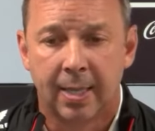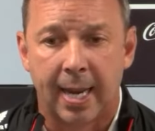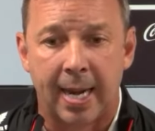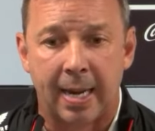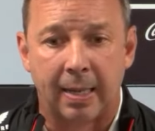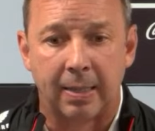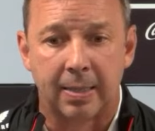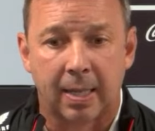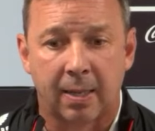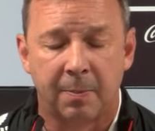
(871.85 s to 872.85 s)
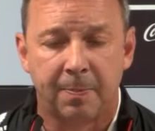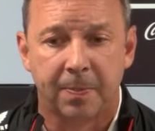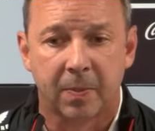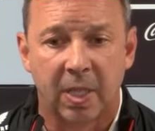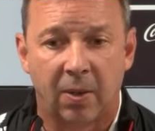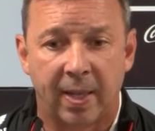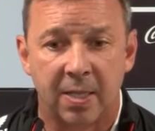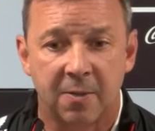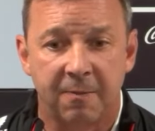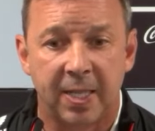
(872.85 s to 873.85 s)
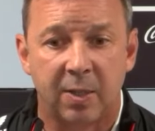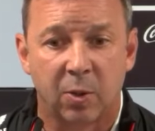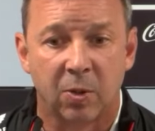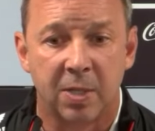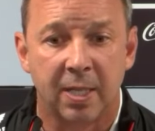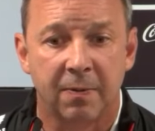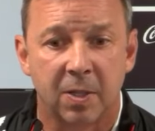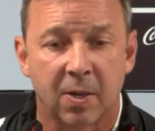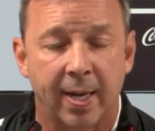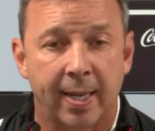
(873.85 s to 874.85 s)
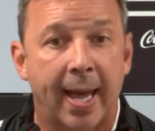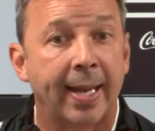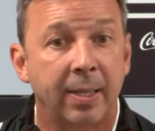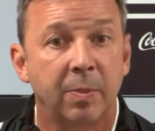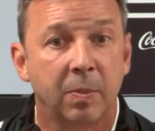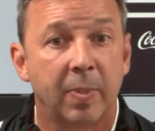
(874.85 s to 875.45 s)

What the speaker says: And, you know, they just feed the crew chief and try to guide him